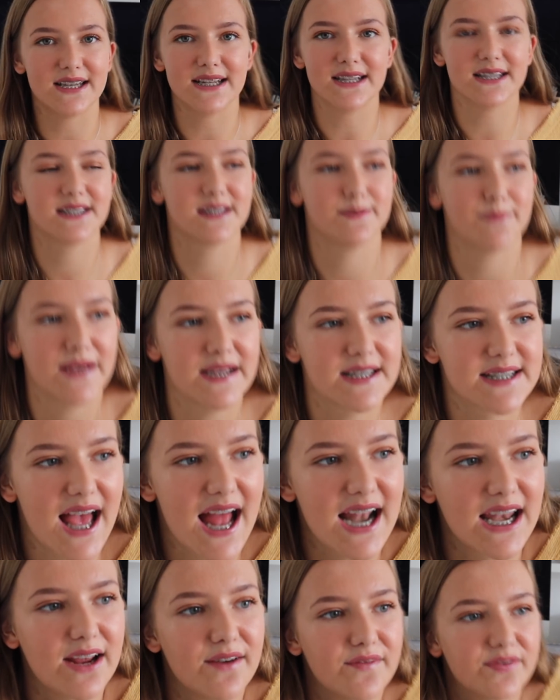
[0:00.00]
I didn't speak
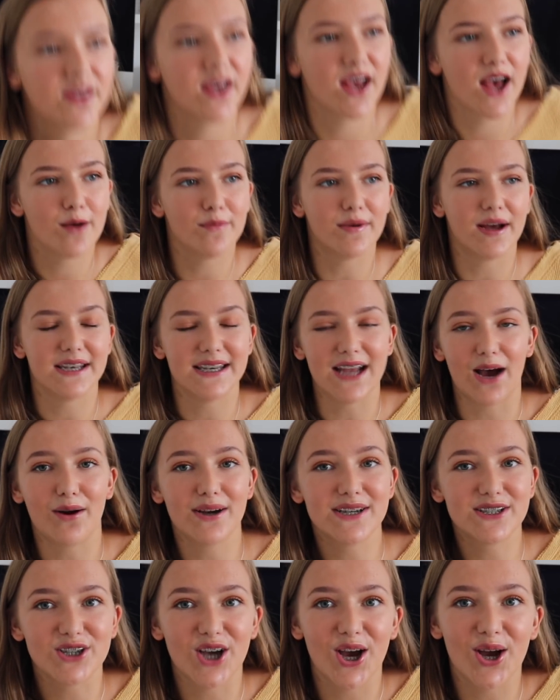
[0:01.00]
to any of them and now
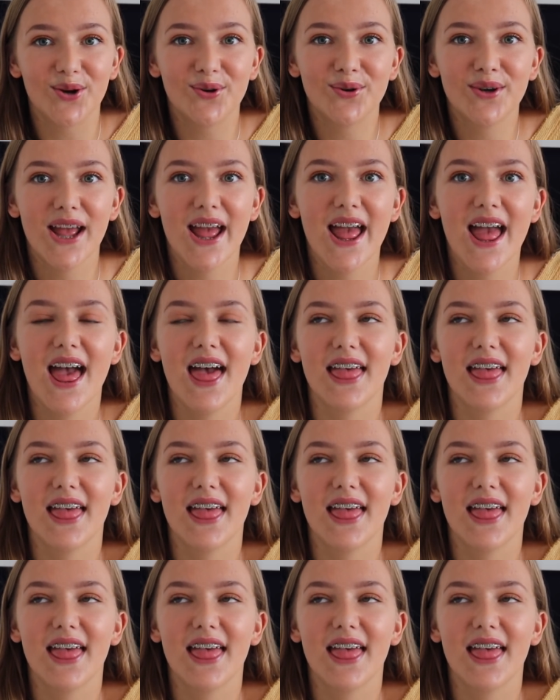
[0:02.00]
I don't.